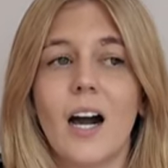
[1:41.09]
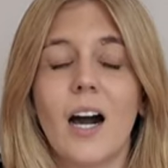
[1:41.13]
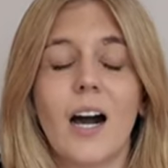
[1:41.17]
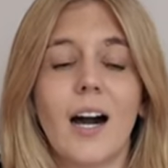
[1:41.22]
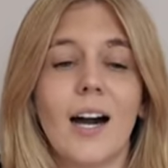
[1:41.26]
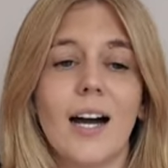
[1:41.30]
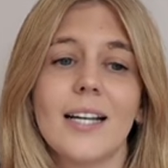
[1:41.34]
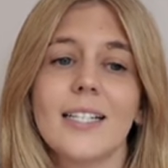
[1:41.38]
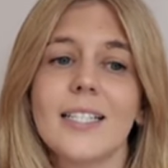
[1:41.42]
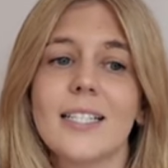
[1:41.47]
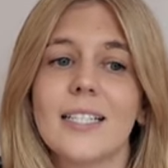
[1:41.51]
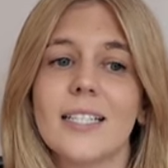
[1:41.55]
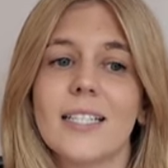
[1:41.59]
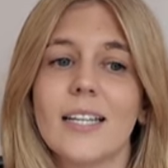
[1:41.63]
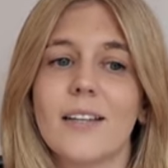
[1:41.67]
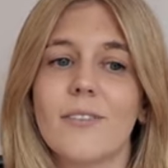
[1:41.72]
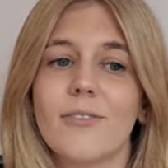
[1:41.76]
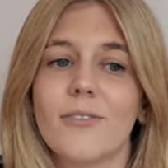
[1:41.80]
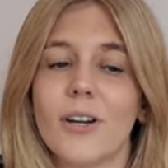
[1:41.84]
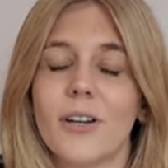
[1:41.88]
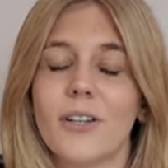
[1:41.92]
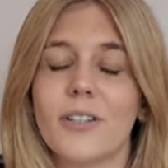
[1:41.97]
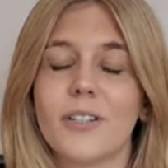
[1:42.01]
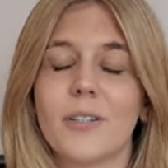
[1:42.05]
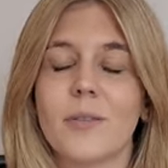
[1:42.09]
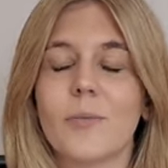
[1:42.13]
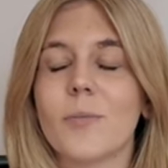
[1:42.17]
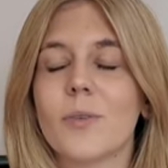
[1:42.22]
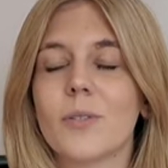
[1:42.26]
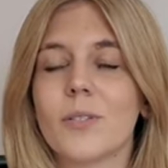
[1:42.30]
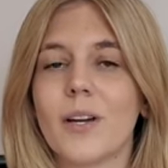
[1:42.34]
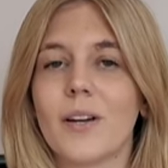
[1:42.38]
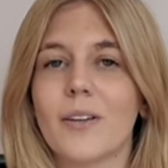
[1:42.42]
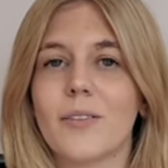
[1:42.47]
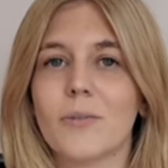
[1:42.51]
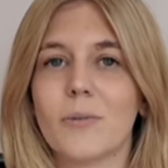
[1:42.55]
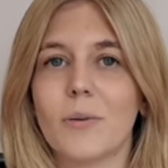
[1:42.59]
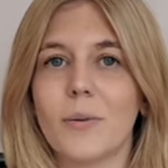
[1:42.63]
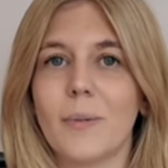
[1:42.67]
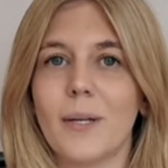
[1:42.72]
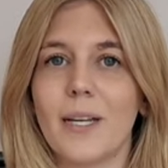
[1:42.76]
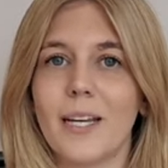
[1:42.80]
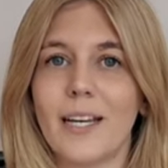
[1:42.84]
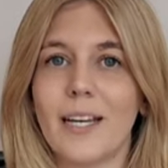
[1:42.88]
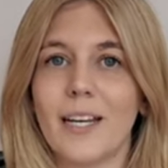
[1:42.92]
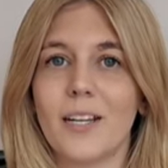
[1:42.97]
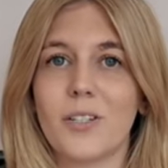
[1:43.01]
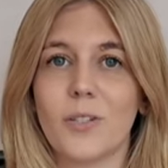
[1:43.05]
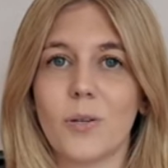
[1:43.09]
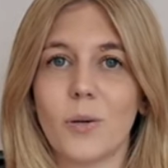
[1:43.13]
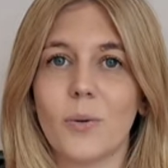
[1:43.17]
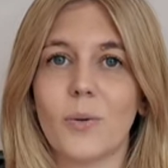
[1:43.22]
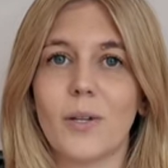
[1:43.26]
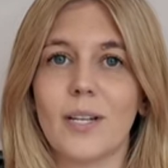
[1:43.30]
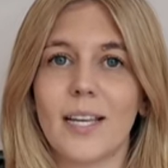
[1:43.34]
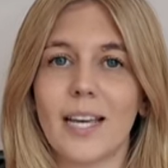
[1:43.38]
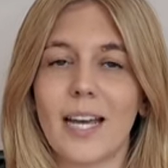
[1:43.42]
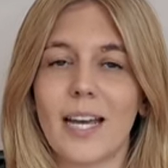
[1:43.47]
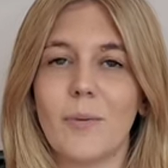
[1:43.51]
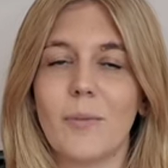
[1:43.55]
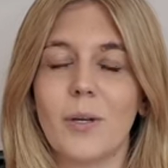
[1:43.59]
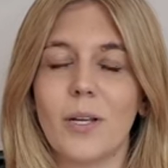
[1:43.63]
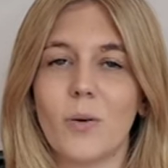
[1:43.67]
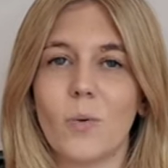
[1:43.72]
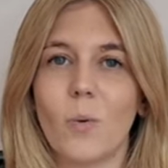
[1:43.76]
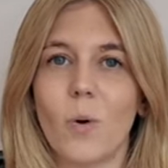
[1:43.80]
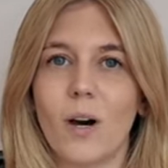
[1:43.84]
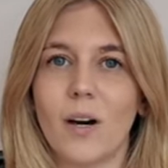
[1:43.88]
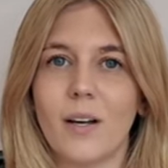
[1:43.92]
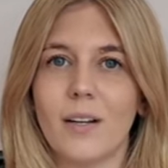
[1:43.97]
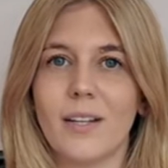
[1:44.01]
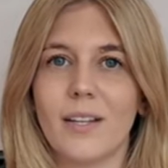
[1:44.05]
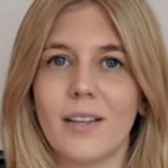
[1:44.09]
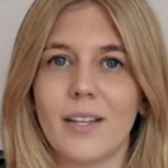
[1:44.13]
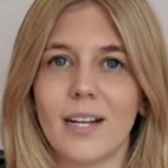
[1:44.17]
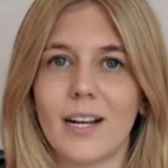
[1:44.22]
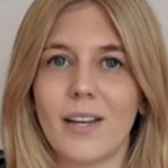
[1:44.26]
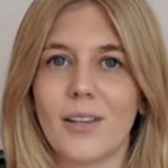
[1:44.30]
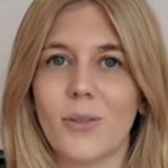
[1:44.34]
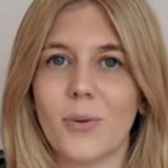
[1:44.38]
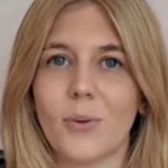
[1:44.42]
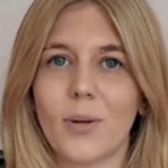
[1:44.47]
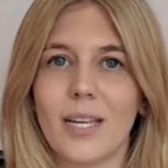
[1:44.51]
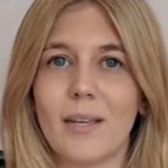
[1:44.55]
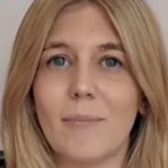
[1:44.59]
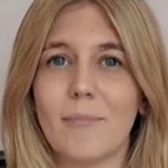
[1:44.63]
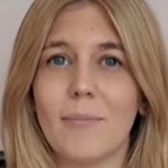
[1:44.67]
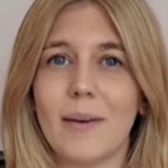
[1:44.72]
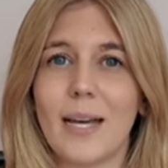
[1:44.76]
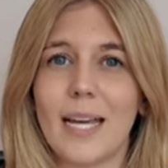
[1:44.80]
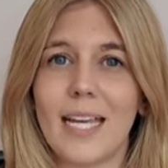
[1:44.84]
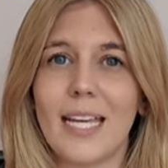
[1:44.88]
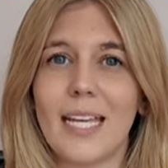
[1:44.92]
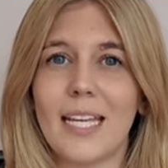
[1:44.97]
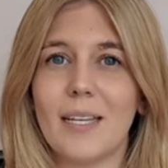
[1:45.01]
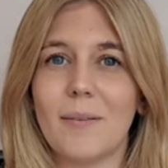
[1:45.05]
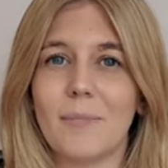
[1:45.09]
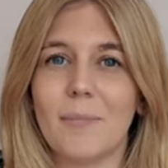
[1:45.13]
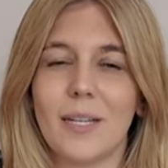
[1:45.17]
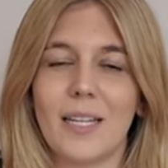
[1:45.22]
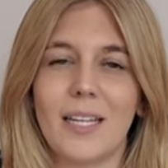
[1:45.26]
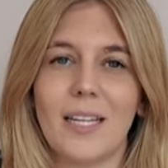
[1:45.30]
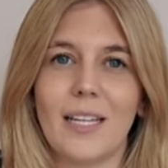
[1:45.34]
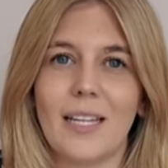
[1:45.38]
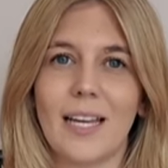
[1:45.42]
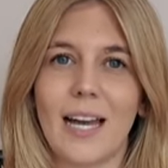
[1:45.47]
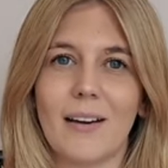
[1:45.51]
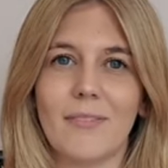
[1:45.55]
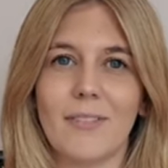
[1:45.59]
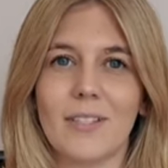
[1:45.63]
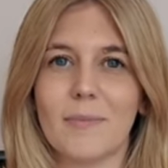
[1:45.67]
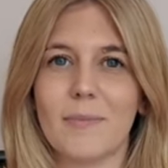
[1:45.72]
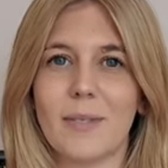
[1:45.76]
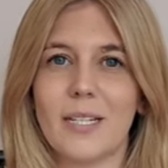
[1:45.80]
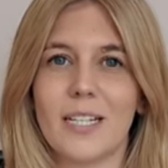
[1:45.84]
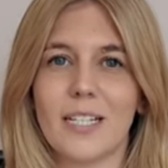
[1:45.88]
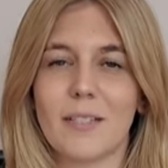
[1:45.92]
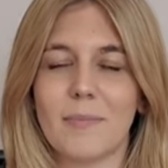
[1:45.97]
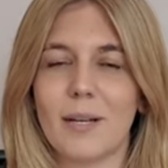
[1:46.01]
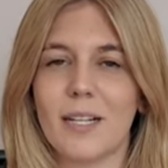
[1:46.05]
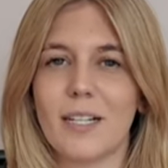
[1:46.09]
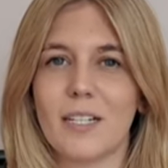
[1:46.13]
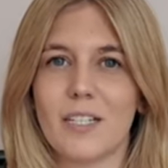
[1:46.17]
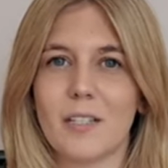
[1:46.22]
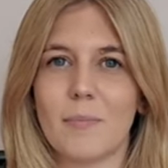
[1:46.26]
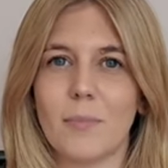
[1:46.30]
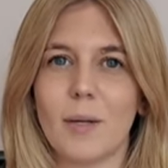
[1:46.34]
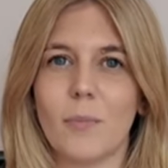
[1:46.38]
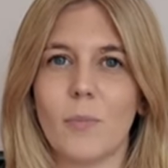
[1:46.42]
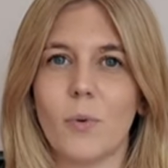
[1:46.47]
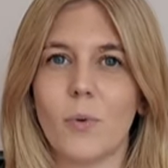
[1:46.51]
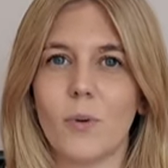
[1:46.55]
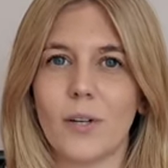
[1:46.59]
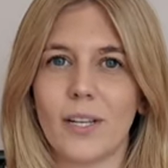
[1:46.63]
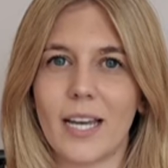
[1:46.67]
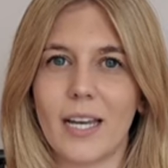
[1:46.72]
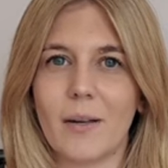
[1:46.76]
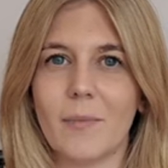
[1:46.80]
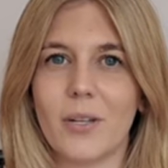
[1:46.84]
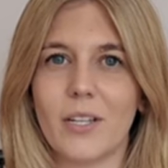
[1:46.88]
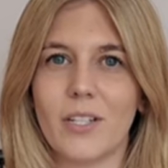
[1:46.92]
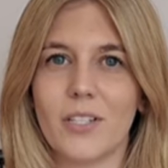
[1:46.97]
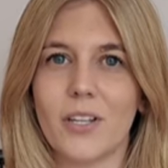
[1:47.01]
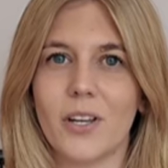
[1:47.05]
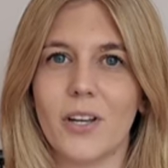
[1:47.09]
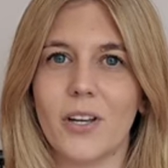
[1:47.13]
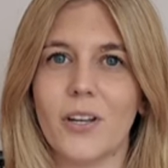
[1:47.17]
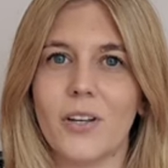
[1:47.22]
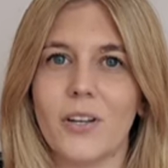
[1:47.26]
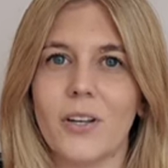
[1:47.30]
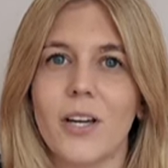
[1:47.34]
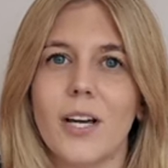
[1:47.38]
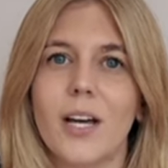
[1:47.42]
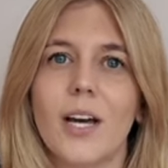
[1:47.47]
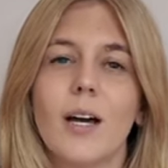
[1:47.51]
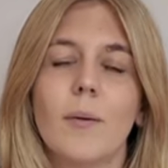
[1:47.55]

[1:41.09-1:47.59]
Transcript: I didn't think Foden was going to appear at all in game week one, and then I thought he maybe have his minutes managed a bit more in game week two